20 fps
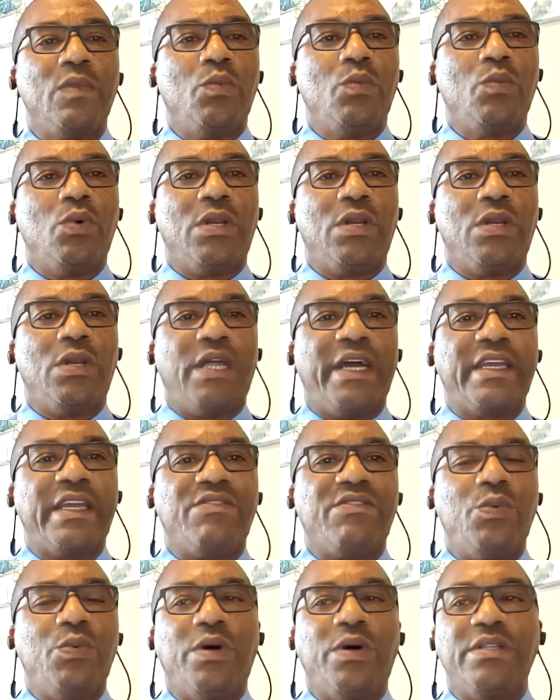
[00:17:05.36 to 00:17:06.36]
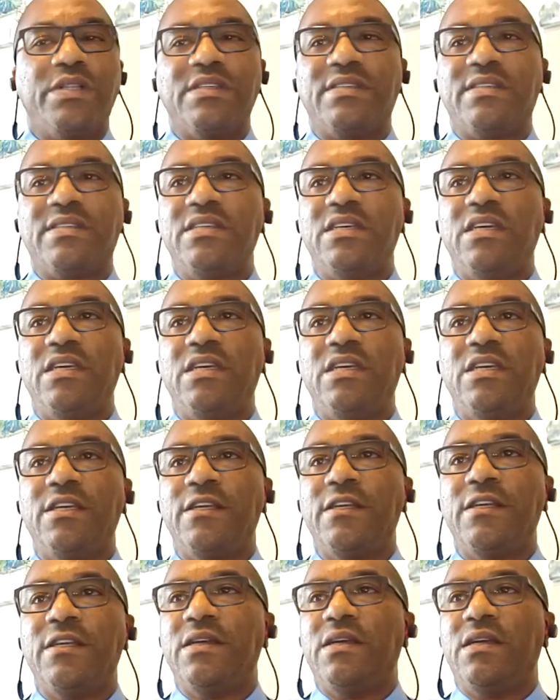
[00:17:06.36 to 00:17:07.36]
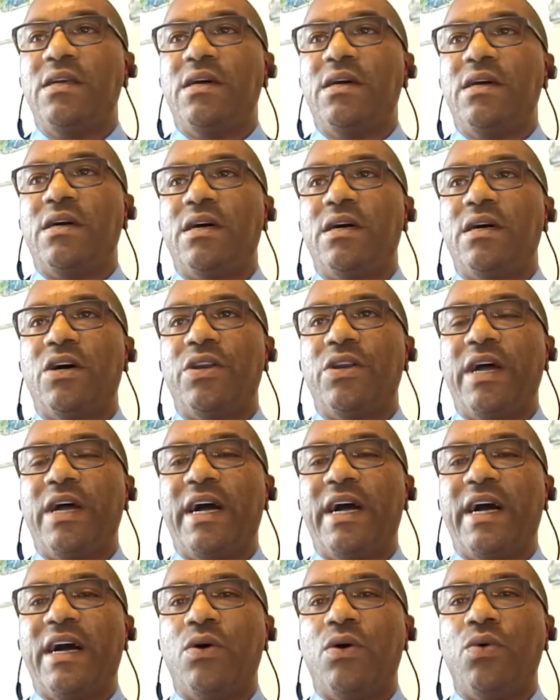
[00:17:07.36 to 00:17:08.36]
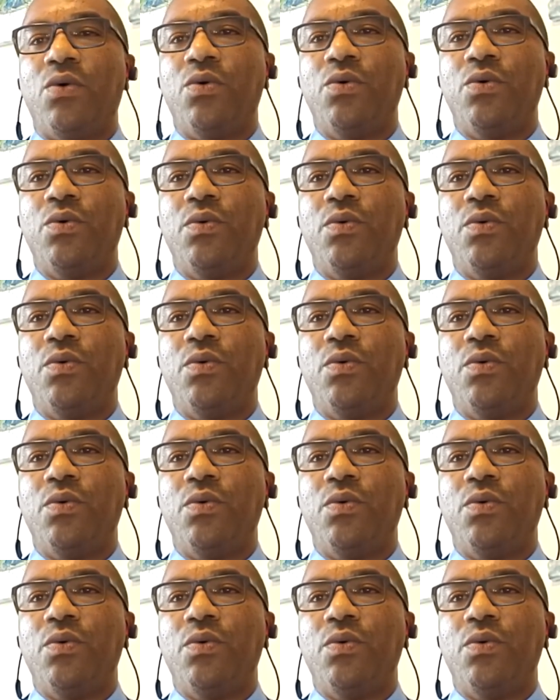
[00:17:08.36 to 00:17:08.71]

would like everyone to see on how